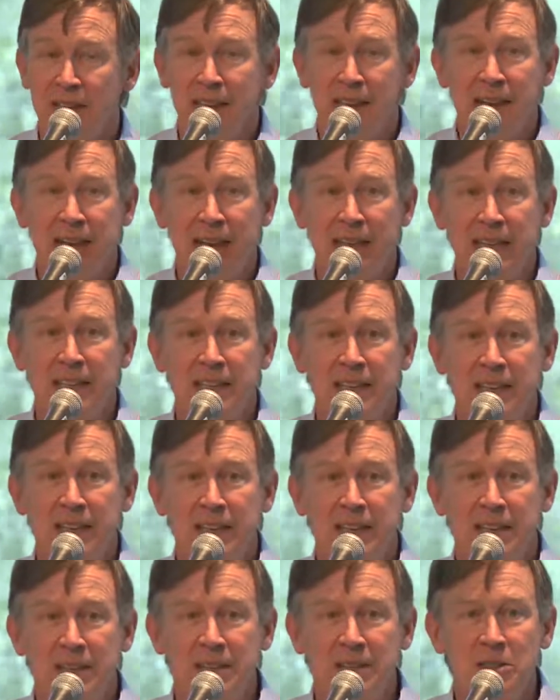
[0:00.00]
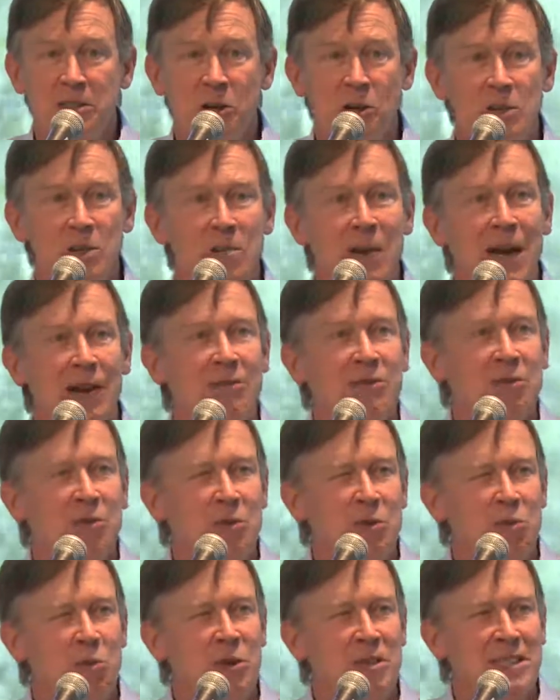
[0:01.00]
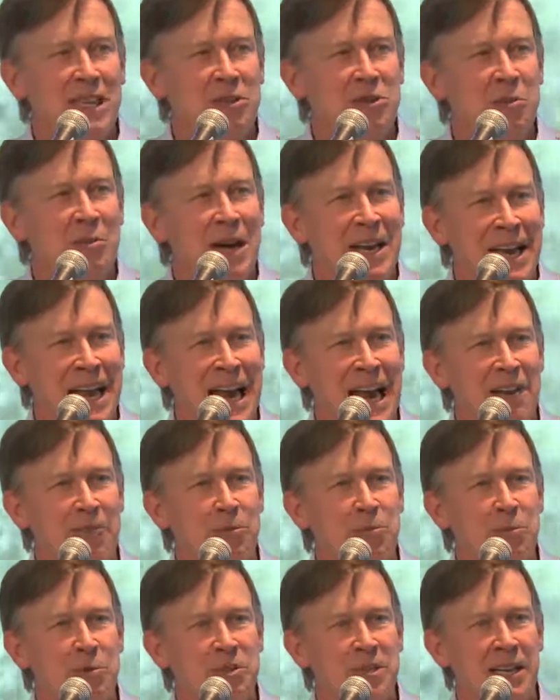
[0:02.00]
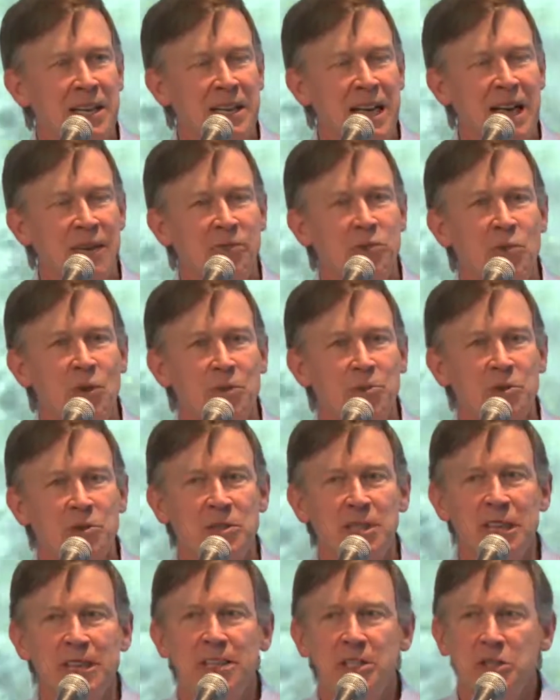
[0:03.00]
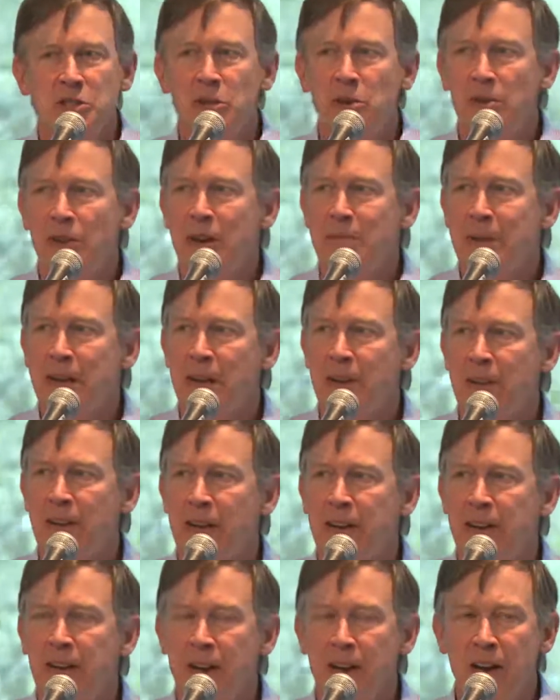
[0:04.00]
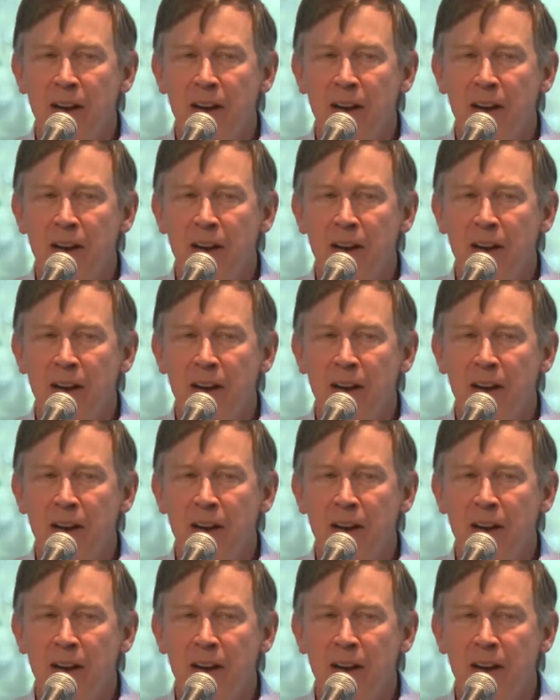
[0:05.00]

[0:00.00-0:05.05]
And you know, it's about it works out to about a half a percent, half of one percent each year that I pay on that.